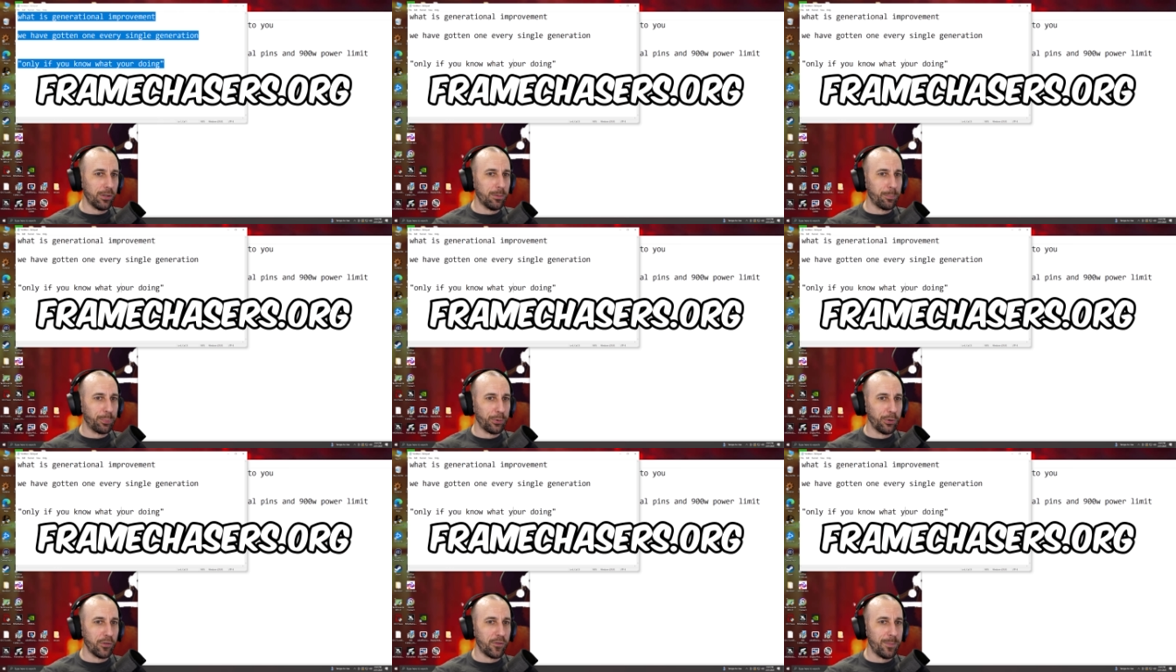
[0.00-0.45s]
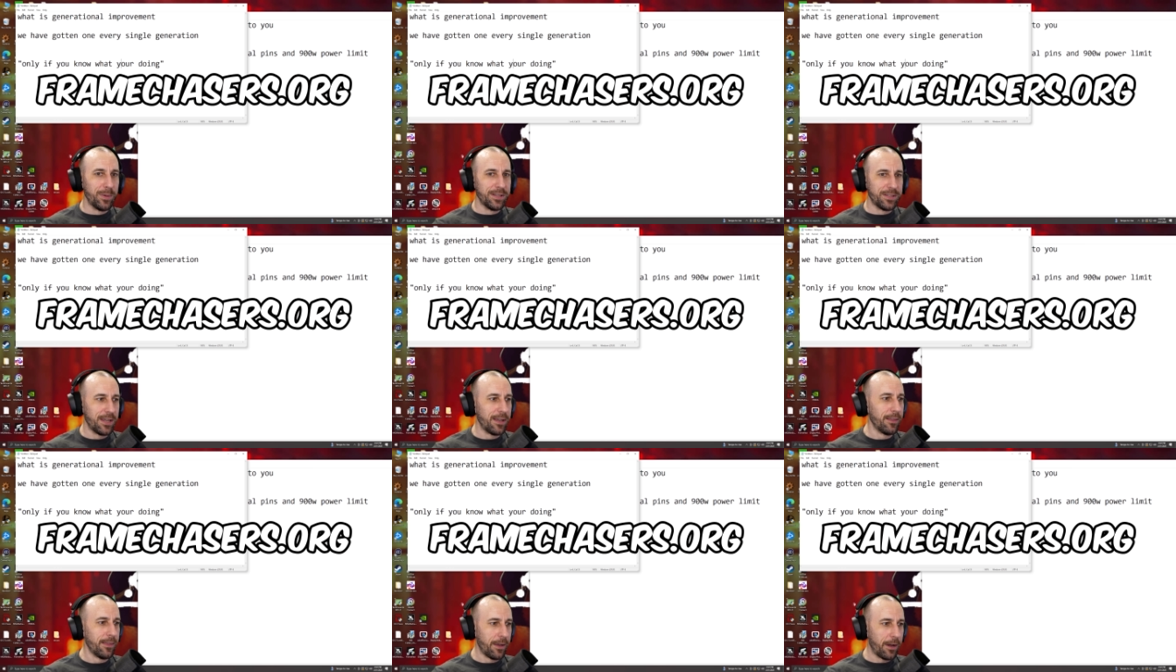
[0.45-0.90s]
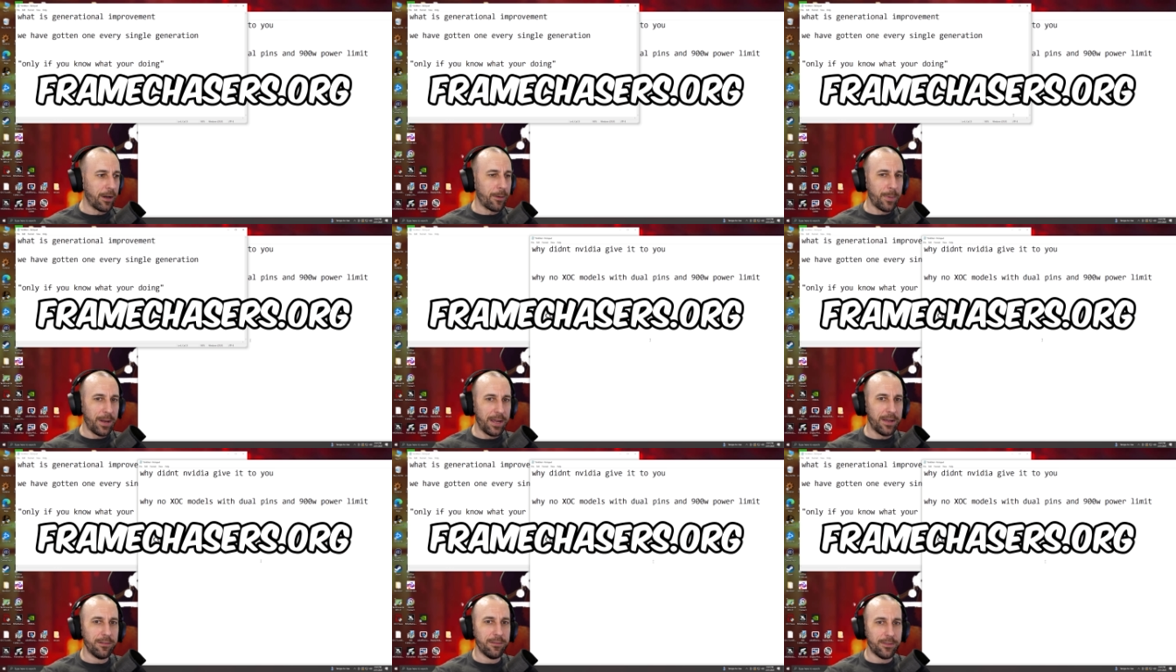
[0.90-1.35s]
improvement in there,
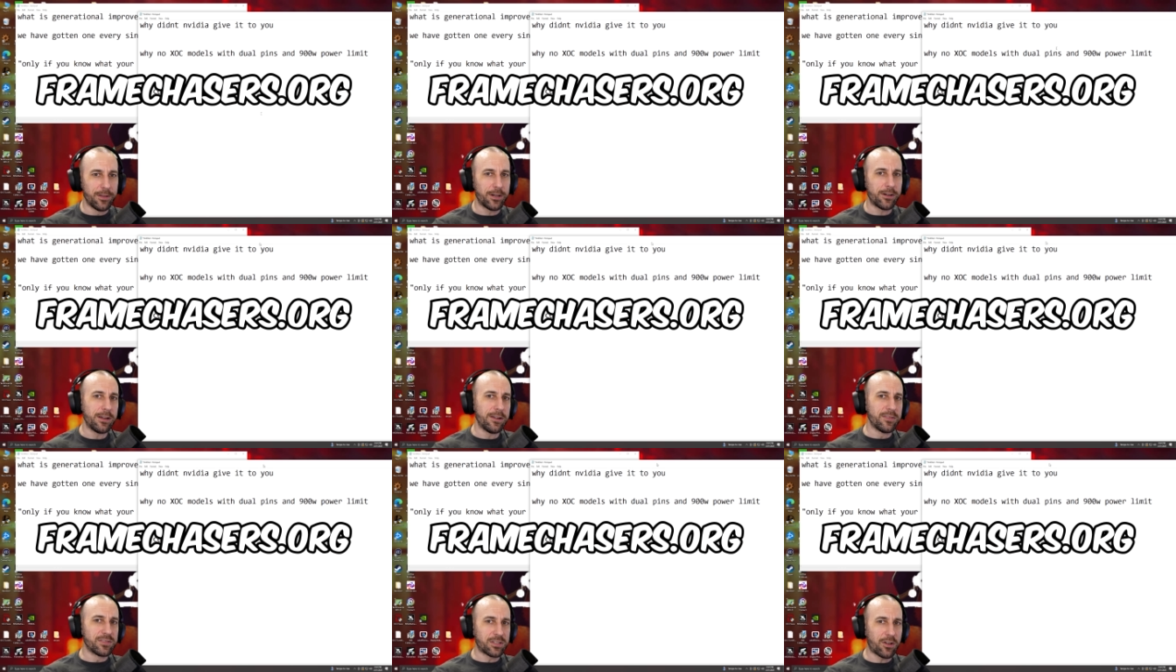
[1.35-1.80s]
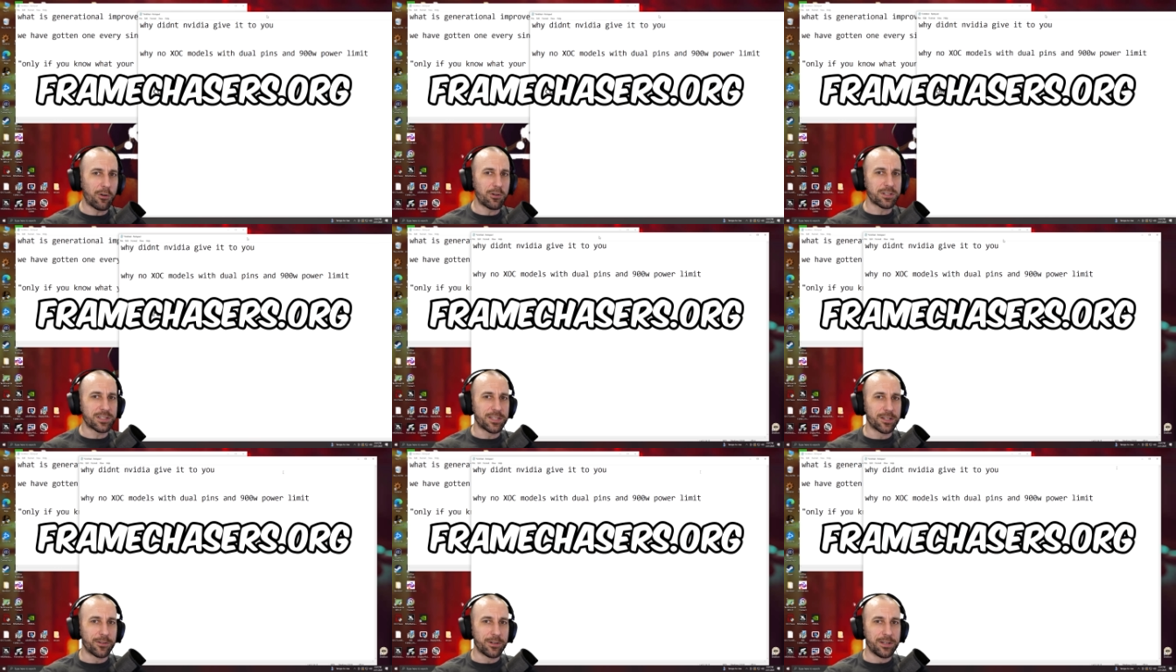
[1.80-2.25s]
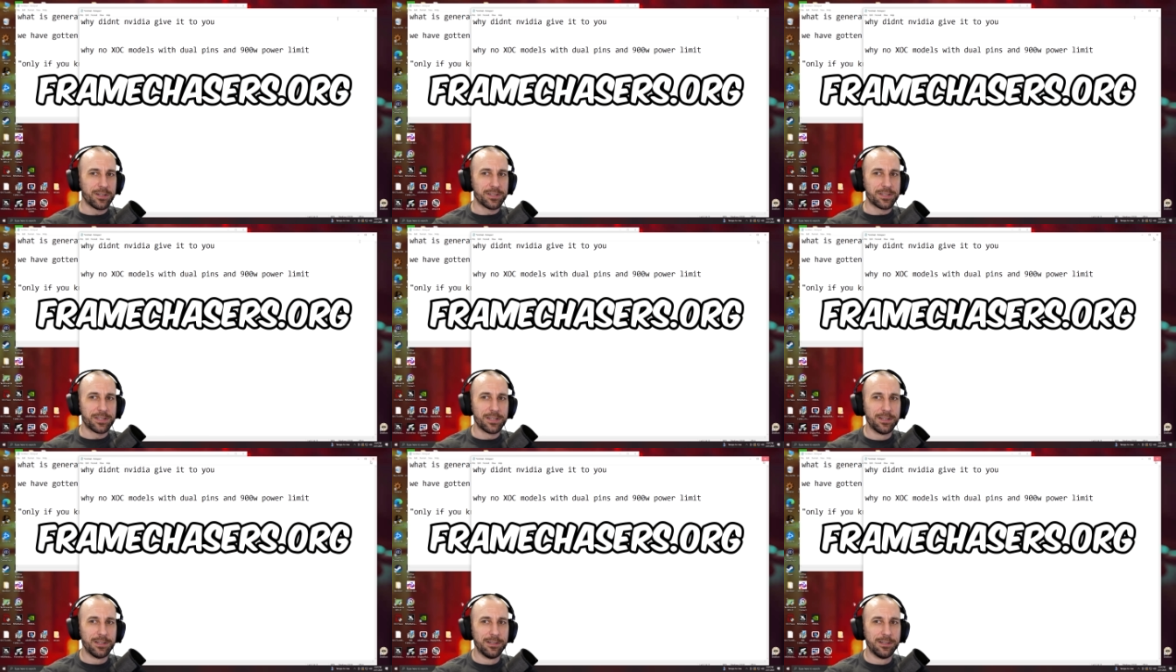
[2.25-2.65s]
man. There is. Of course there is.